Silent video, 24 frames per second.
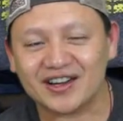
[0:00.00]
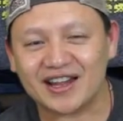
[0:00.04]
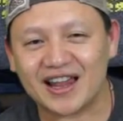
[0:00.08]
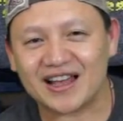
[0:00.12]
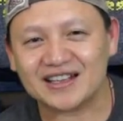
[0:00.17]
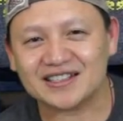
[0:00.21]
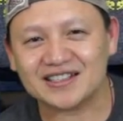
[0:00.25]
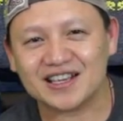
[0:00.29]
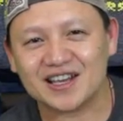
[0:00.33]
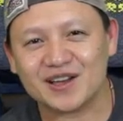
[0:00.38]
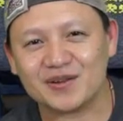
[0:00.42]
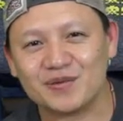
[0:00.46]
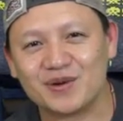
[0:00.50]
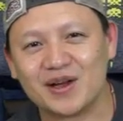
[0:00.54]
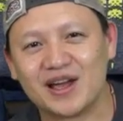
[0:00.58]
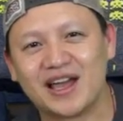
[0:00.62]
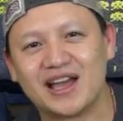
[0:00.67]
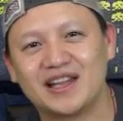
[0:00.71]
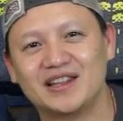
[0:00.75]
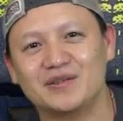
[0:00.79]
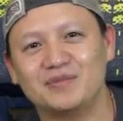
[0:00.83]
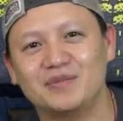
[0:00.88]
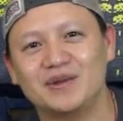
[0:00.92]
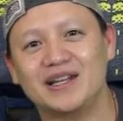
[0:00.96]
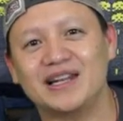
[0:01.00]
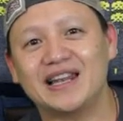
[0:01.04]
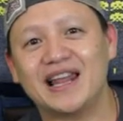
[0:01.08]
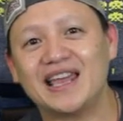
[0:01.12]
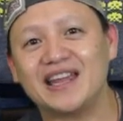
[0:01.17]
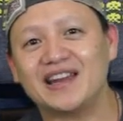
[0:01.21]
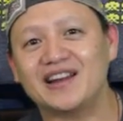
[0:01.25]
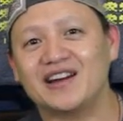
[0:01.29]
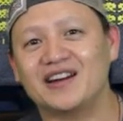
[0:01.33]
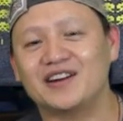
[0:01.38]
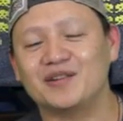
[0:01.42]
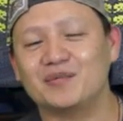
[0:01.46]
last time I had to be
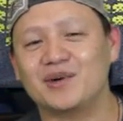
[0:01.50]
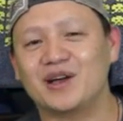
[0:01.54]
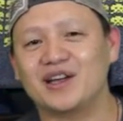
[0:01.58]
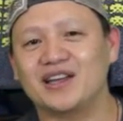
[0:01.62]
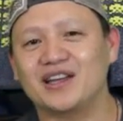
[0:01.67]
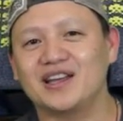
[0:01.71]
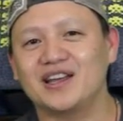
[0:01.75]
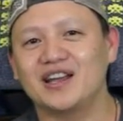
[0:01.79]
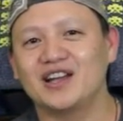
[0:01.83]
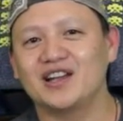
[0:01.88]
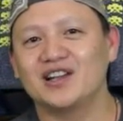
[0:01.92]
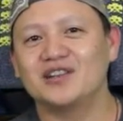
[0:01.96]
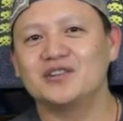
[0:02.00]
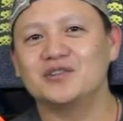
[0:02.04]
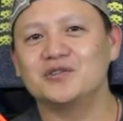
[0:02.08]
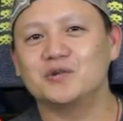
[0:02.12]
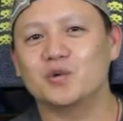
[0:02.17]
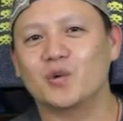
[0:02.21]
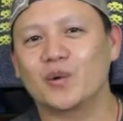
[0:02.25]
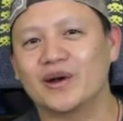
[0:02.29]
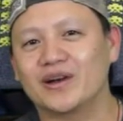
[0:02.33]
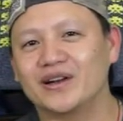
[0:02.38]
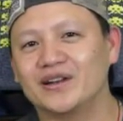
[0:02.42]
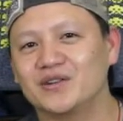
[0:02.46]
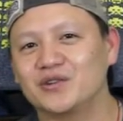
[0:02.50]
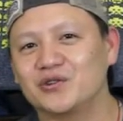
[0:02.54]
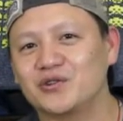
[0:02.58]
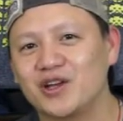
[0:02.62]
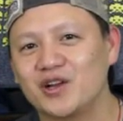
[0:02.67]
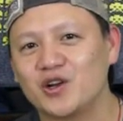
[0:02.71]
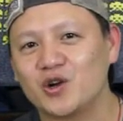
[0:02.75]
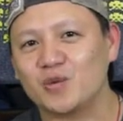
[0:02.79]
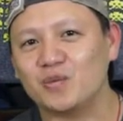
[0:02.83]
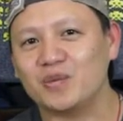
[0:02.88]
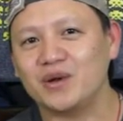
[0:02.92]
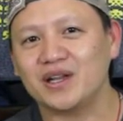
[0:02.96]
late on my Lootware new
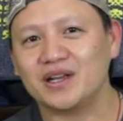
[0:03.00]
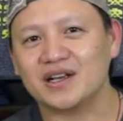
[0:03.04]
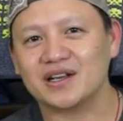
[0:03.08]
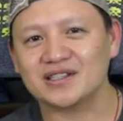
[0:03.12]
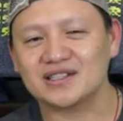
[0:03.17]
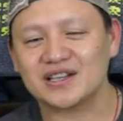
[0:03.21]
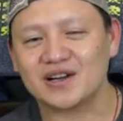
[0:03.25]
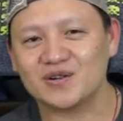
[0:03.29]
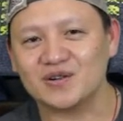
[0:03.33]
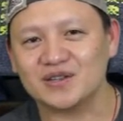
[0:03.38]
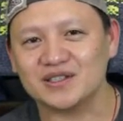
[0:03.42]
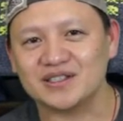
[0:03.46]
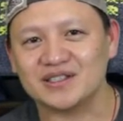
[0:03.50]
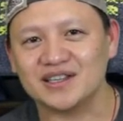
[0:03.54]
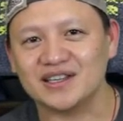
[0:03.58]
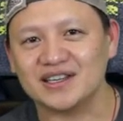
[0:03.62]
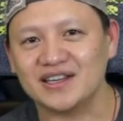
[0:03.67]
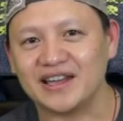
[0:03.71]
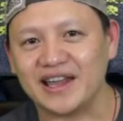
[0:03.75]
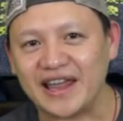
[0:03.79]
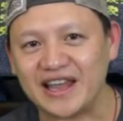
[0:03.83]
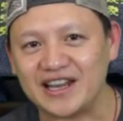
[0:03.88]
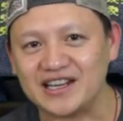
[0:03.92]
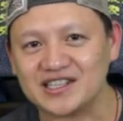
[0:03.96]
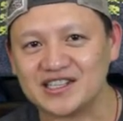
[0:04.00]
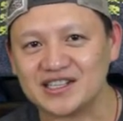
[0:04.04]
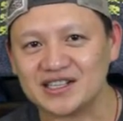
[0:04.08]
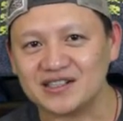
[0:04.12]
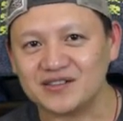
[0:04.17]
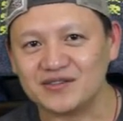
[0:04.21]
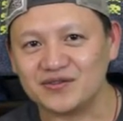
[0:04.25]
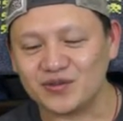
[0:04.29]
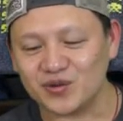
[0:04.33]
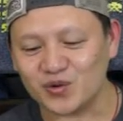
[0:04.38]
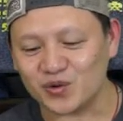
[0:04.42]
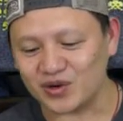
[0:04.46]
crate opening because I was in
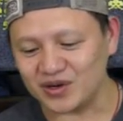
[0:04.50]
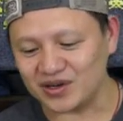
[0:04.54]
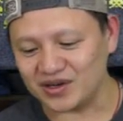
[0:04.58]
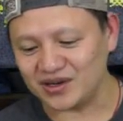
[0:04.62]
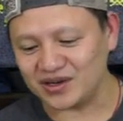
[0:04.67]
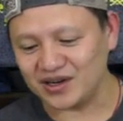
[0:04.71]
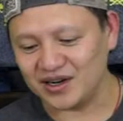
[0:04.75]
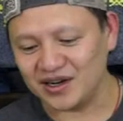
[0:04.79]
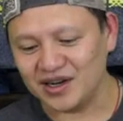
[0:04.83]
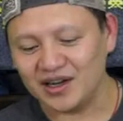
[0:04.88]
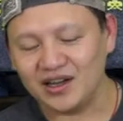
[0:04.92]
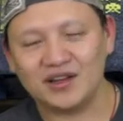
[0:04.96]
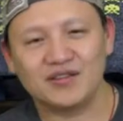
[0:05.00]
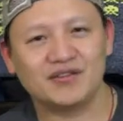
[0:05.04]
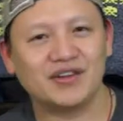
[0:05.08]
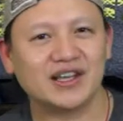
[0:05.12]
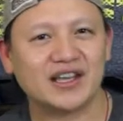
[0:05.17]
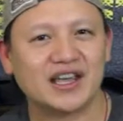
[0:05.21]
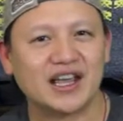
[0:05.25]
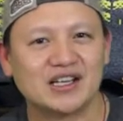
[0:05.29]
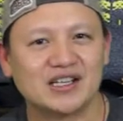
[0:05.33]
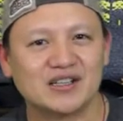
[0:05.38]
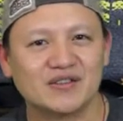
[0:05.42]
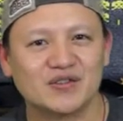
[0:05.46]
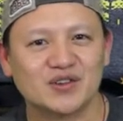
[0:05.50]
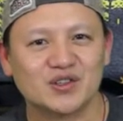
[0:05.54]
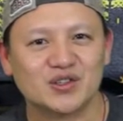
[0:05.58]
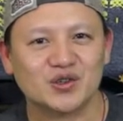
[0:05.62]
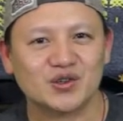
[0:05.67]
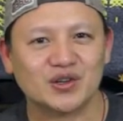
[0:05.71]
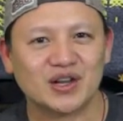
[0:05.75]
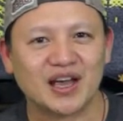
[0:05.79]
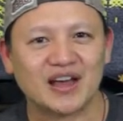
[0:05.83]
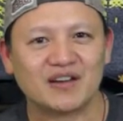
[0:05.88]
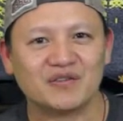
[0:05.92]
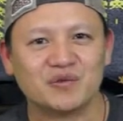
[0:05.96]
Asia for vacation for
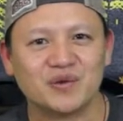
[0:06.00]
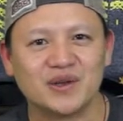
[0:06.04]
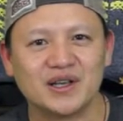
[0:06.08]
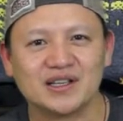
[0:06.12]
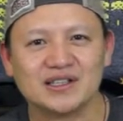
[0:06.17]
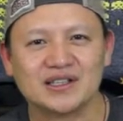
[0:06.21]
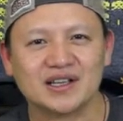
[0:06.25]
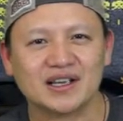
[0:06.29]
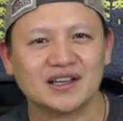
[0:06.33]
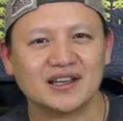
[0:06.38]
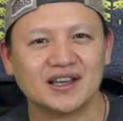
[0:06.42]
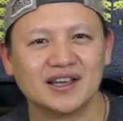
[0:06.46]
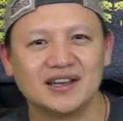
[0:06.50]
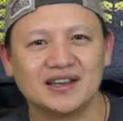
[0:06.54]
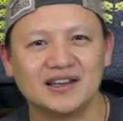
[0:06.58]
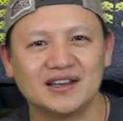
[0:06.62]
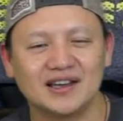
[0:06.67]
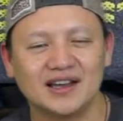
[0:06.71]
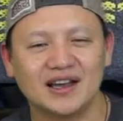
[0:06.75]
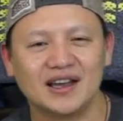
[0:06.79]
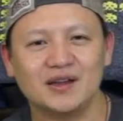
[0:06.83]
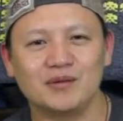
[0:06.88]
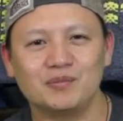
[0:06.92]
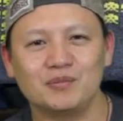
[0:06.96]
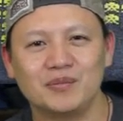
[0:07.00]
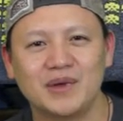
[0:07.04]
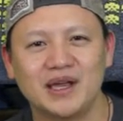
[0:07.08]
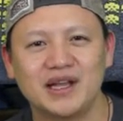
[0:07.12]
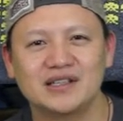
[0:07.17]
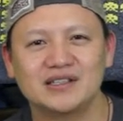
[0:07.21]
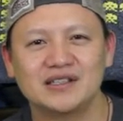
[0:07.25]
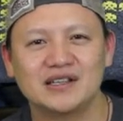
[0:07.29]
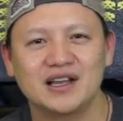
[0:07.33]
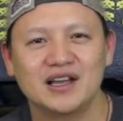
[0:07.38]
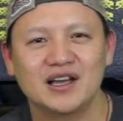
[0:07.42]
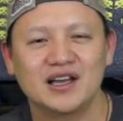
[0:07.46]
2.5 weeks. I made
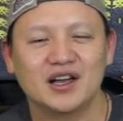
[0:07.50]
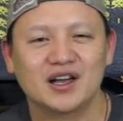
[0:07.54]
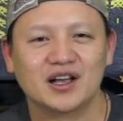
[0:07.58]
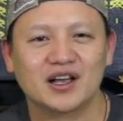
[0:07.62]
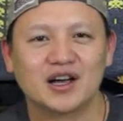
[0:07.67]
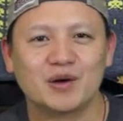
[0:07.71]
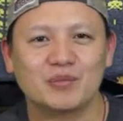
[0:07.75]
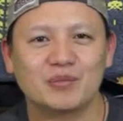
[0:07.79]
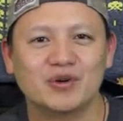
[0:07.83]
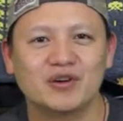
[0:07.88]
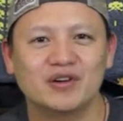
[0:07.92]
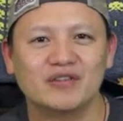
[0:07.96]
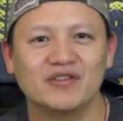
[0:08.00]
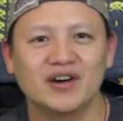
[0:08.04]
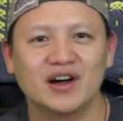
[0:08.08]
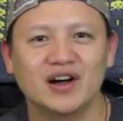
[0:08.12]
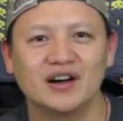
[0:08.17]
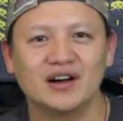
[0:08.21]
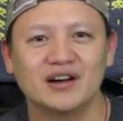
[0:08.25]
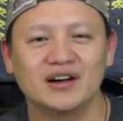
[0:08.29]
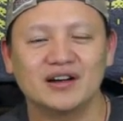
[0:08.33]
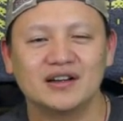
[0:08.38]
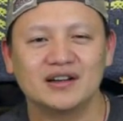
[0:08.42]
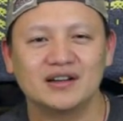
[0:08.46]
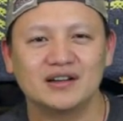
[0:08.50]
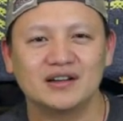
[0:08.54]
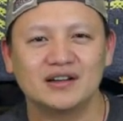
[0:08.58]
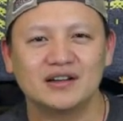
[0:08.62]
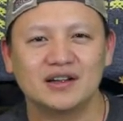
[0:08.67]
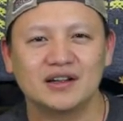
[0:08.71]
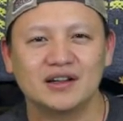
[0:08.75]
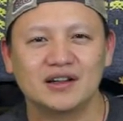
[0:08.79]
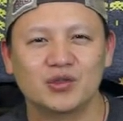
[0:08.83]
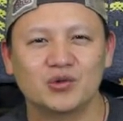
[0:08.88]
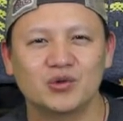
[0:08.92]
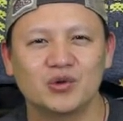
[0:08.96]
a couple of
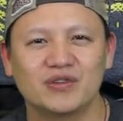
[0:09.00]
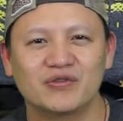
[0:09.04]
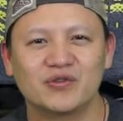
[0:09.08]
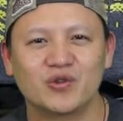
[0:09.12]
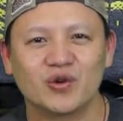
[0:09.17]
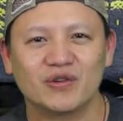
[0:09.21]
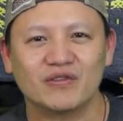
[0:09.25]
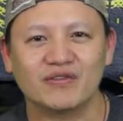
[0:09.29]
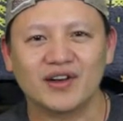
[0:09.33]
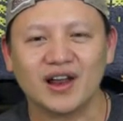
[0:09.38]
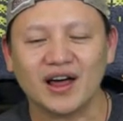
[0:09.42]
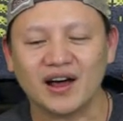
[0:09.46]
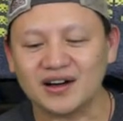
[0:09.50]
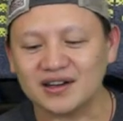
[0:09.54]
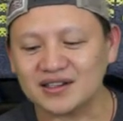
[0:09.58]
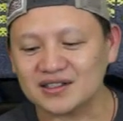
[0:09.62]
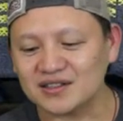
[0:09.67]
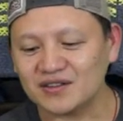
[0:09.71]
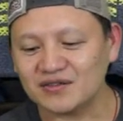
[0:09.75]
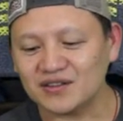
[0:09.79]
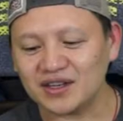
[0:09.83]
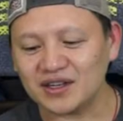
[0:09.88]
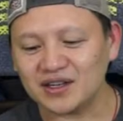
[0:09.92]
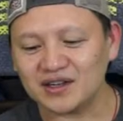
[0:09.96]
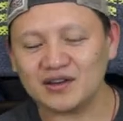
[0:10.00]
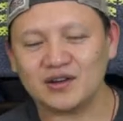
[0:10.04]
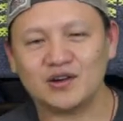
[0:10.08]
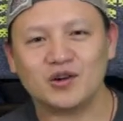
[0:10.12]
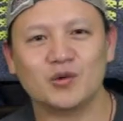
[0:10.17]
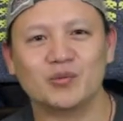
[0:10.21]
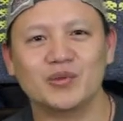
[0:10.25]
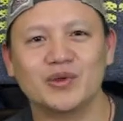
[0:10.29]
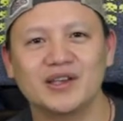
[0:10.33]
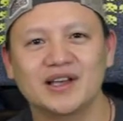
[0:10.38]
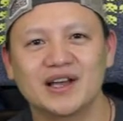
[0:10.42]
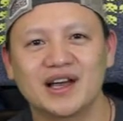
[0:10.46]
3 or 4 vlogs of it. I
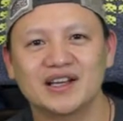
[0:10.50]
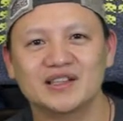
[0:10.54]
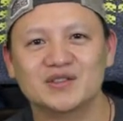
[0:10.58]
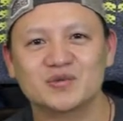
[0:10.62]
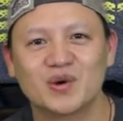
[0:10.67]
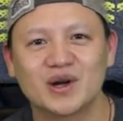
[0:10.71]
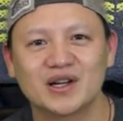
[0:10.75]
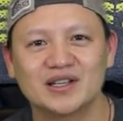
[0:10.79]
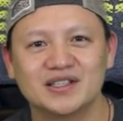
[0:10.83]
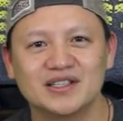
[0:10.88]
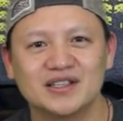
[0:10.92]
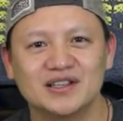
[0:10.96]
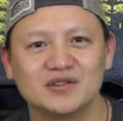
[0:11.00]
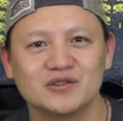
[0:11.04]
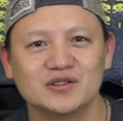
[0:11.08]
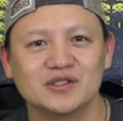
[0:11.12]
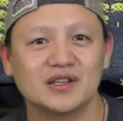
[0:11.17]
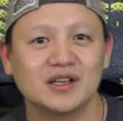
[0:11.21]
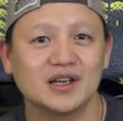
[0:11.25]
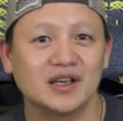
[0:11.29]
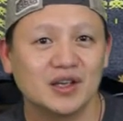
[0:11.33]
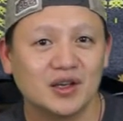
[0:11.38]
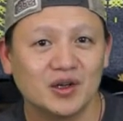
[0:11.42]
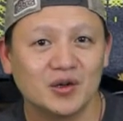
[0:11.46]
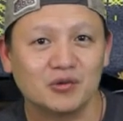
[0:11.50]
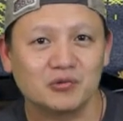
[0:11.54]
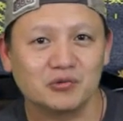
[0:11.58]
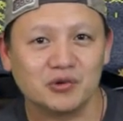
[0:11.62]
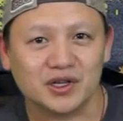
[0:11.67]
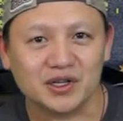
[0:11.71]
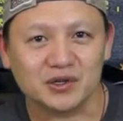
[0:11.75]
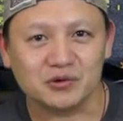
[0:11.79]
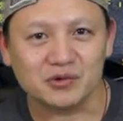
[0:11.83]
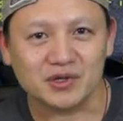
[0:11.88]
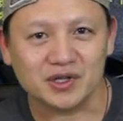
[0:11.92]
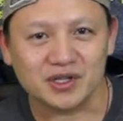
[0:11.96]
hope you guys watched it. It was a
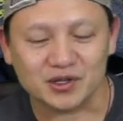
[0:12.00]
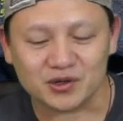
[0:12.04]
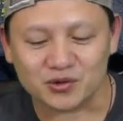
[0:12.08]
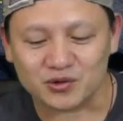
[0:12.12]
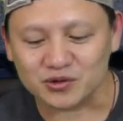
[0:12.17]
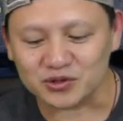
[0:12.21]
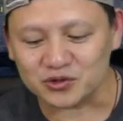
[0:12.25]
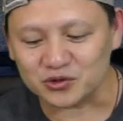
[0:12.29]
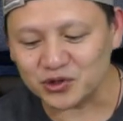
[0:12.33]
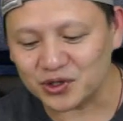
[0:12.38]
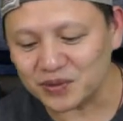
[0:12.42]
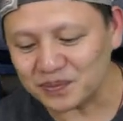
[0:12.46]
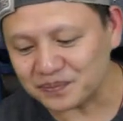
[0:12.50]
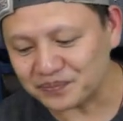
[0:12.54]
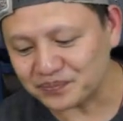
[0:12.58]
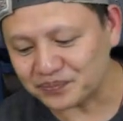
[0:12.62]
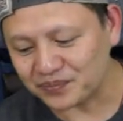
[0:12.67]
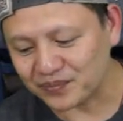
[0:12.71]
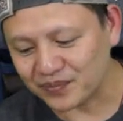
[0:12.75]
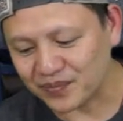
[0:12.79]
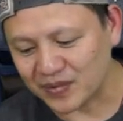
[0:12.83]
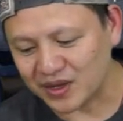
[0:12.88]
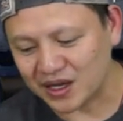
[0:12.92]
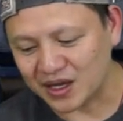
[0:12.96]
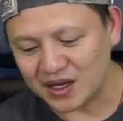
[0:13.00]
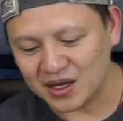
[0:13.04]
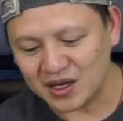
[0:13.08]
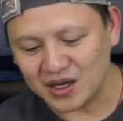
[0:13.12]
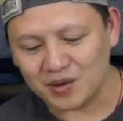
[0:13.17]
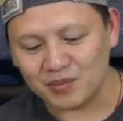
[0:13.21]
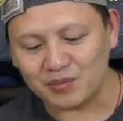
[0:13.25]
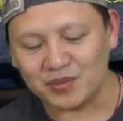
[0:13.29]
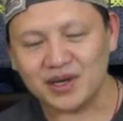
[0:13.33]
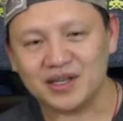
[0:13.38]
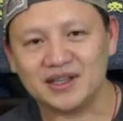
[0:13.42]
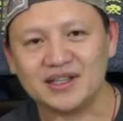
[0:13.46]
really, really cool trip.
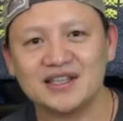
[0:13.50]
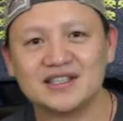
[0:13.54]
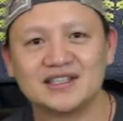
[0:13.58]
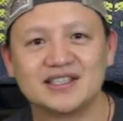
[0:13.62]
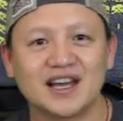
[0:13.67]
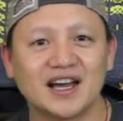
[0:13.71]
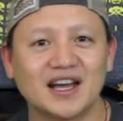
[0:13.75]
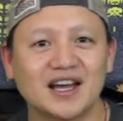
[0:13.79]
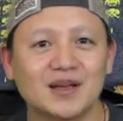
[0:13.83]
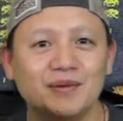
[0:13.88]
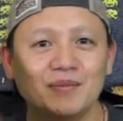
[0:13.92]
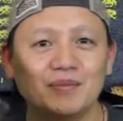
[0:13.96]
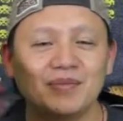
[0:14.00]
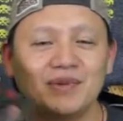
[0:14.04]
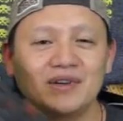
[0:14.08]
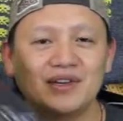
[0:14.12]
But this time,